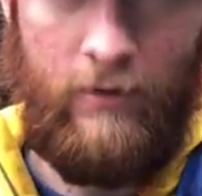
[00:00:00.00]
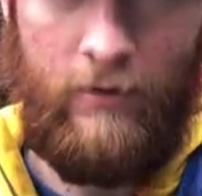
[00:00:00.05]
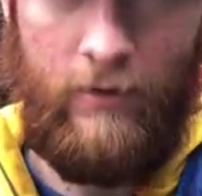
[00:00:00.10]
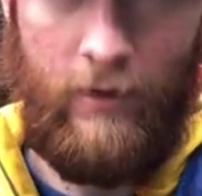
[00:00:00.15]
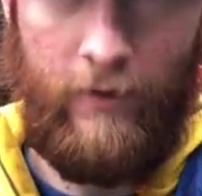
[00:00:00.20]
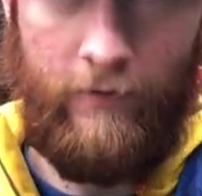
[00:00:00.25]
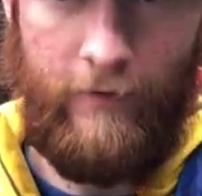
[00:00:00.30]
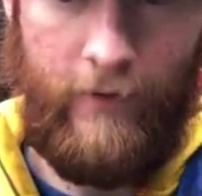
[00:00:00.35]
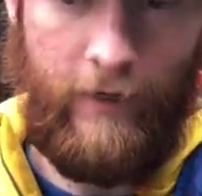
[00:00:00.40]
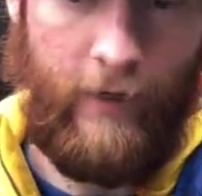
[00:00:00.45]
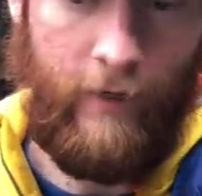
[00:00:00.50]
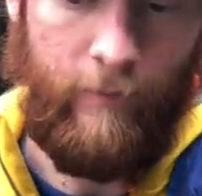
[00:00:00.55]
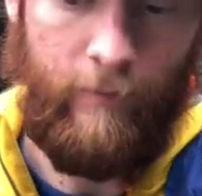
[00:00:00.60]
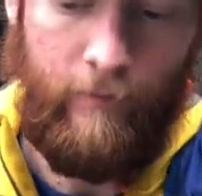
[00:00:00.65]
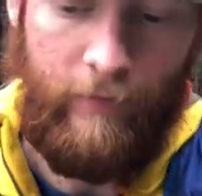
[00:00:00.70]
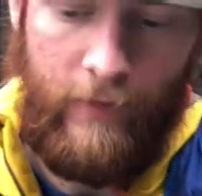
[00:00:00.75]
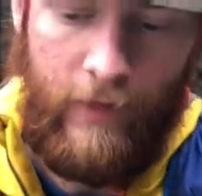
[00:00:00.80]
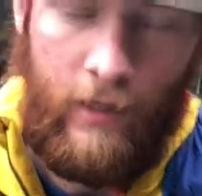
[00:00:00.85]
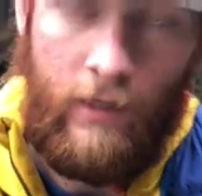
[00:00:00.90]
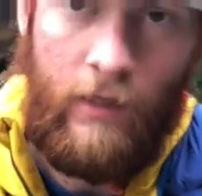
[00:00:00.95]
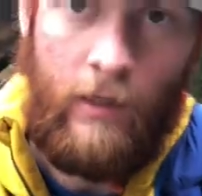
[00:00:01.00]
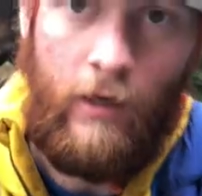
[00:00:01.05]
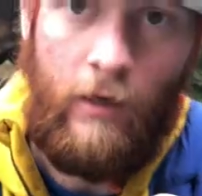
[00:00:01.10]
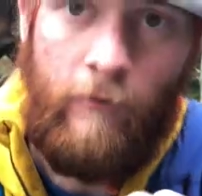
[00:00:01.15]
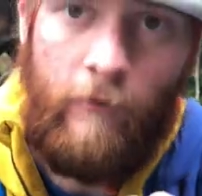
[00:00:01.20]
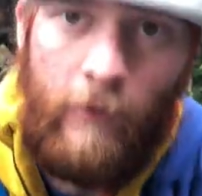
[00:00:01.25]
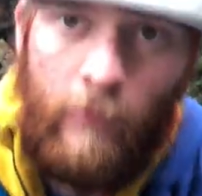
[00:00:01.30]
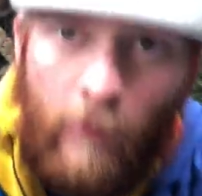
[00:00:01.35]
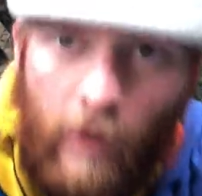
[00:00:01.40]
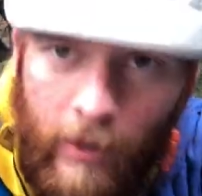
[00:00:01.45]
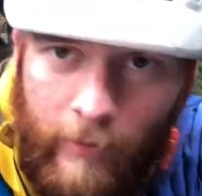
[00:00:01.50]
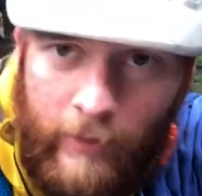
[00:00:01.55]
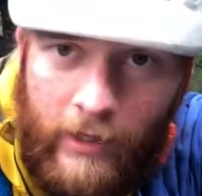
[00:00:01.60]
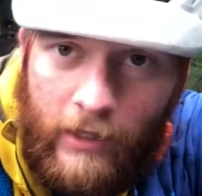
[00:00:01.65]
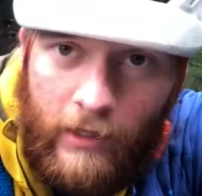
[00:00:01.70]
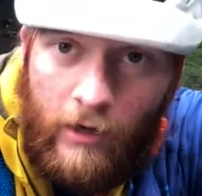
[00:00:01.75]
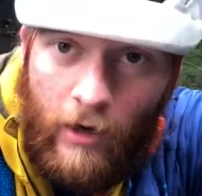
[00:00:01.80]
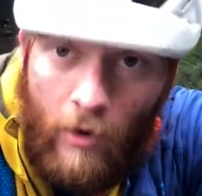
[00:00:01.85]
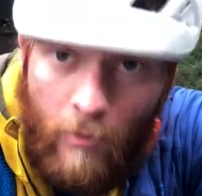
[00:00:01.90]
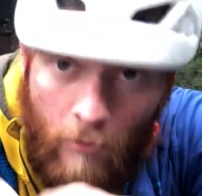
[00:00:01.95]
right there. If you want me
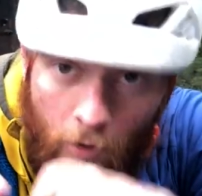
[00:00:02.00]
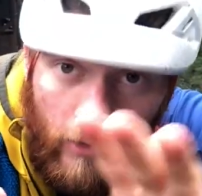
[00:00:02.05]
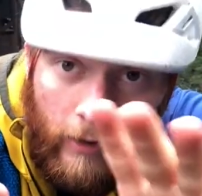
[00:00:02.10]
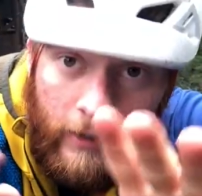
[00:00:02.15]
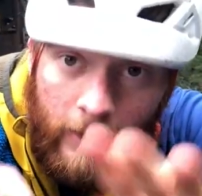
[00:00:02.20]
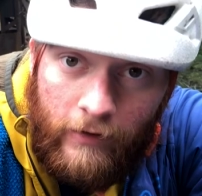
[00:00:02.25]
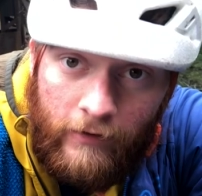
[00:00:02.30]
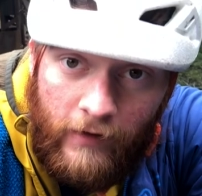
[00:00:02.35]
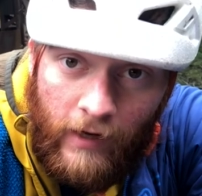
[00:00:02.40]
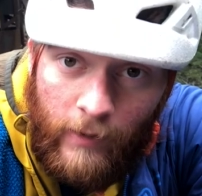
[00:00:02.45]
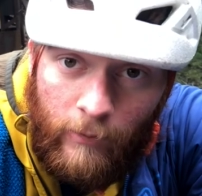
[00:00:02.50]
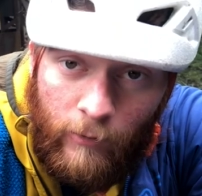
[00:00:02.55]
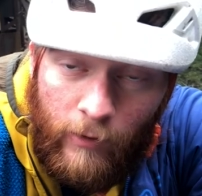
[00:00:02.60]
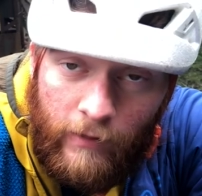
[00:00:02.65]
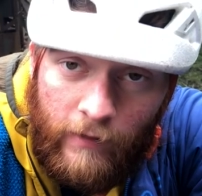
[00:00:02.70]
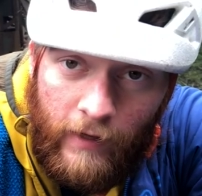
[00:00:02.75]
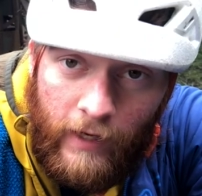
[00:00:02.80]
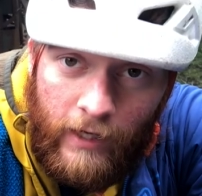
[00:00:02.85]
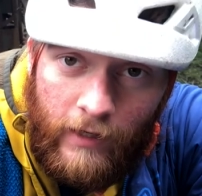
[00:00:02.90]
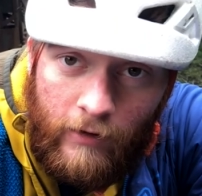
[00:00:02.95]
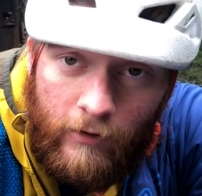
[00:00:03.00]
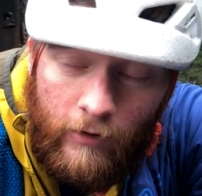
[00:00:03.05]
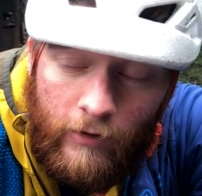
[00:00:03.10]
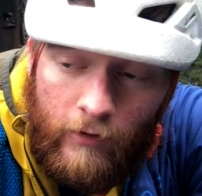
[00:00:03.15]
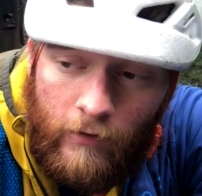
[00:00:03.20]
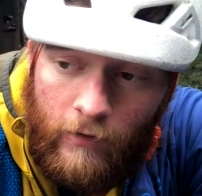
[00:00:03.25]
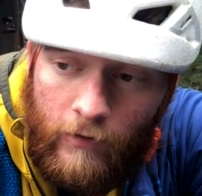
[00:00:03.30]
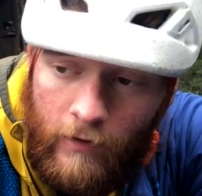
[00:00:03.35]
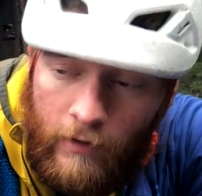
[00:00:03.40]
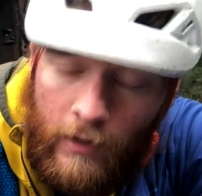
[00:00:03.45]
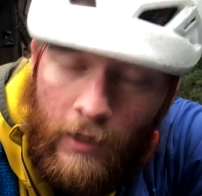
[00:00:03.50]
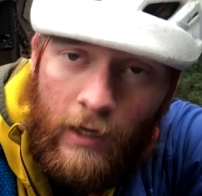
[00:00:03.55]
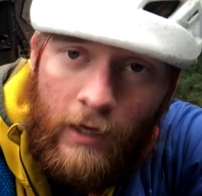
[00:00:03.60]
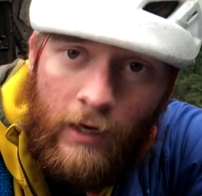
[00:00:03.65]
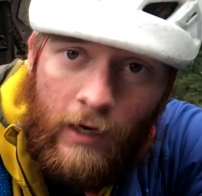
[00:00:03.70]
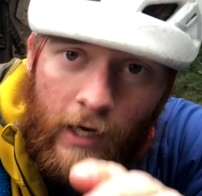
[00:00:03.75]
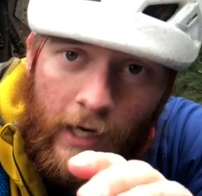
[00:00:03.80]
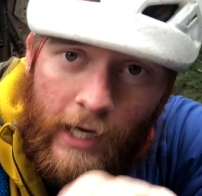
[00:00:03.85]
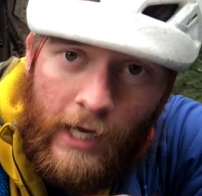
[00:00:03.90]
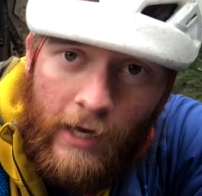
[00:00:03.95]
to go more in depth with anchors,
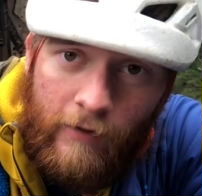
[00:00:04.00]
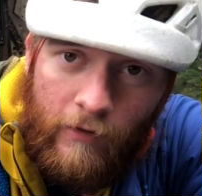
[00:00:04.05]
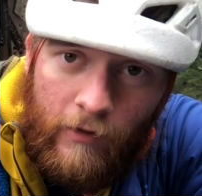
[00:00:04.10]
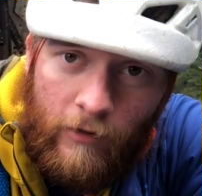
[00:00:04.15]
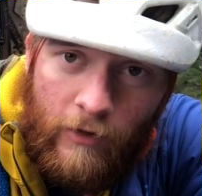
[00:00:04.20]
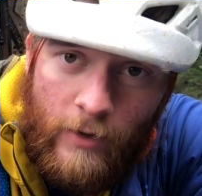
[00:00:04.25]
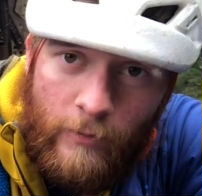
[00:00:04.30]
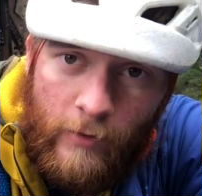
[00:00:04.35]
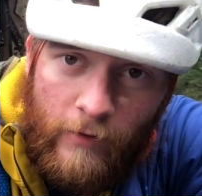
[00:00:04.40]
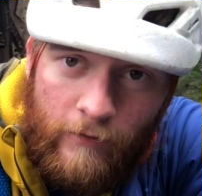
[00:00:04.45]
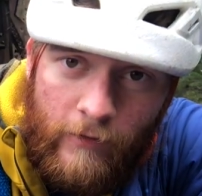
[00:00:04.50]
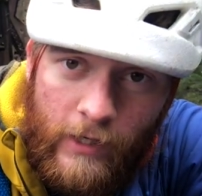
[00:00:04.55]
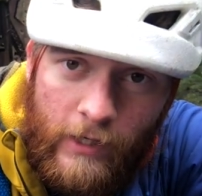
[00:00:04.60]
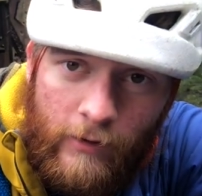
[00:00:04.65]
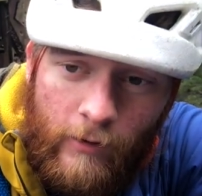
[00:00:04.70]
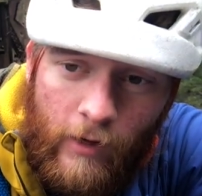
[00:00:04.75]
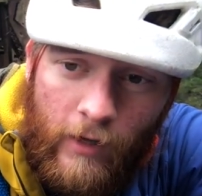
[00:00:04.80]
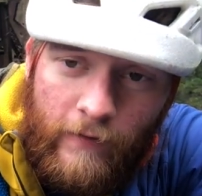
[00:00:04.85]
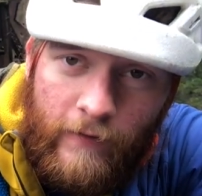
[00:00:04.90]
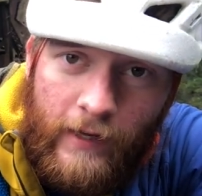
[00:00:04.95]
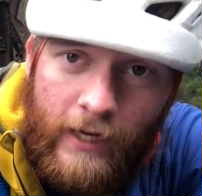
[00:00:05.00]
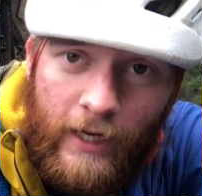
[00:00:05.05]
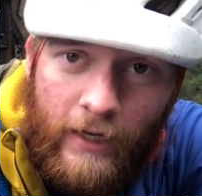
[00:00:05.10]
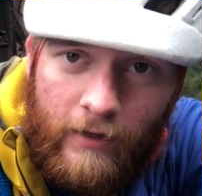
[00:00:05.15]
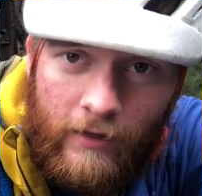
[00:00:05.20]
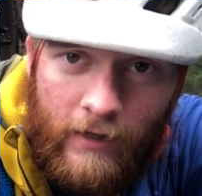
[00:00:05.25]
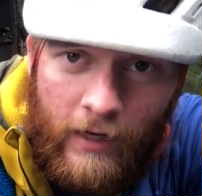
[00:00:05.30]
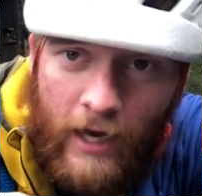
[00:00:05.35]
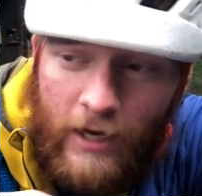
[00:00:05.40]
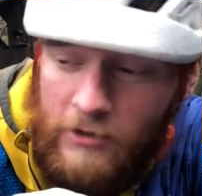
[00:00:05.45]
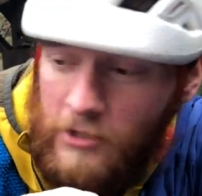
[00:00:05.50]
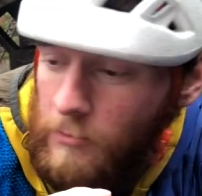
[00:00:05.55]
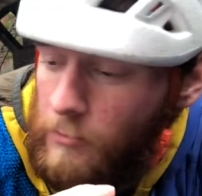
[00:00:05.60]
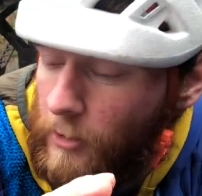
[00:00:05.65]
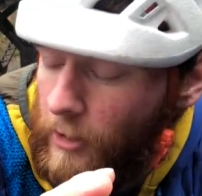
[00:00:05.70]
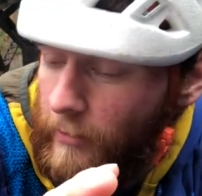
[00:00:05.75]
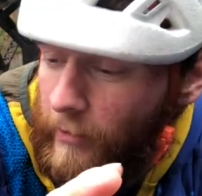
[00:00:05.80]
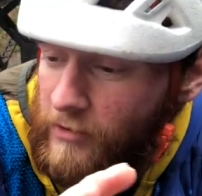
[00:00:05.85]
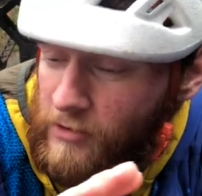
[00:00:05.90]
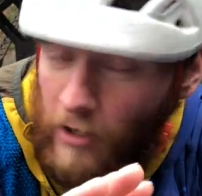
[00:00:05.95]
I have a separate video on that. Actually,
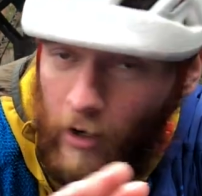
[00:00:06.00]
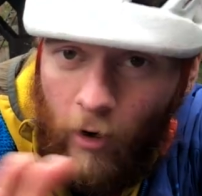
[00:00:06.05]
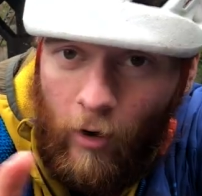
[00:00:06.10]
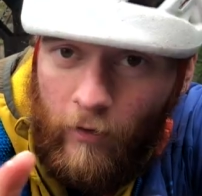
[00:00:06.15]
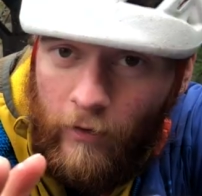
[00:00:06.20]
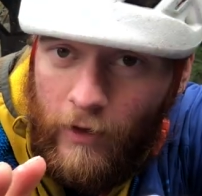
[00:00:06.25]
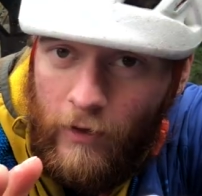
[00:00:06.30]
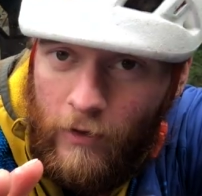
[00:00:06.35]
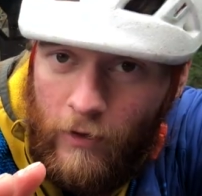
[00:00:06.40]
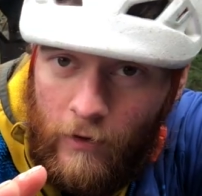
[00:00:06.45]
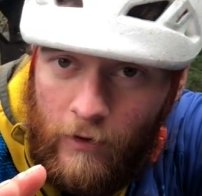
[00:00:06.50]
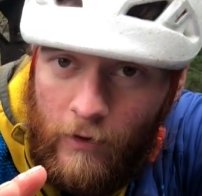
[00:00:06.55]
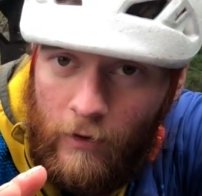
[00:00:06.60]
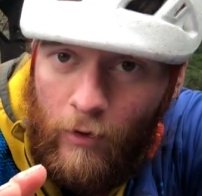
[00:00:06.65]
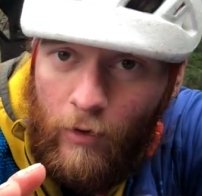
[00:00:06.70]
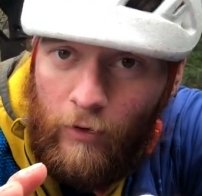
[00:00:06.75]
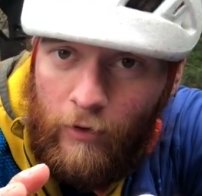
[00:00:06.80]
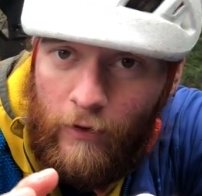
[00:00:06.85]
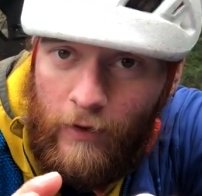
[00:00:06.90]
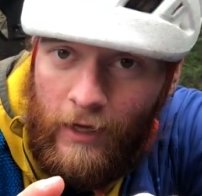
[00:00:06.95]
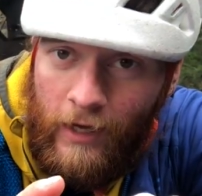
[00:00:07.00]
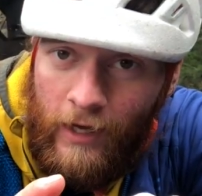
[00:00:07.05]
pretty much all these skills